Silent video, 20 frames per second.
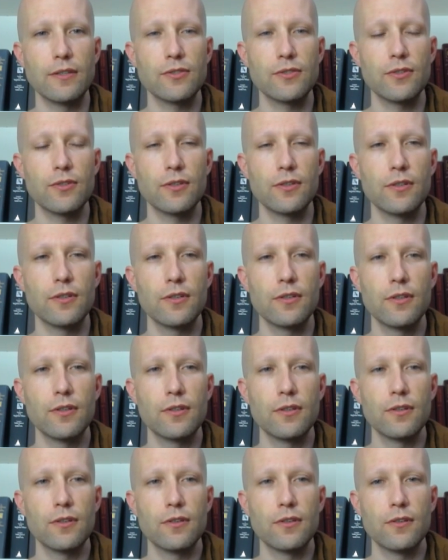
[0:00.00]
or
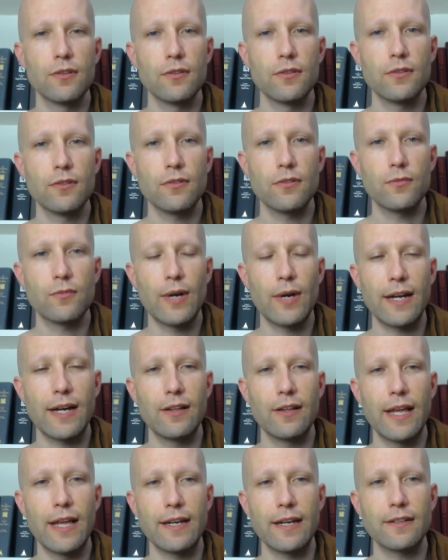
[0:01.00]

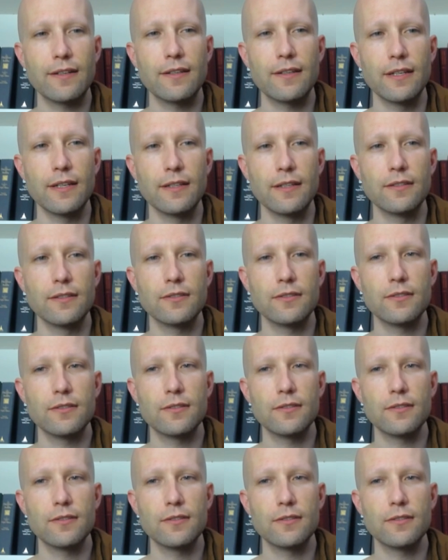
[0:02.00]
recollect things.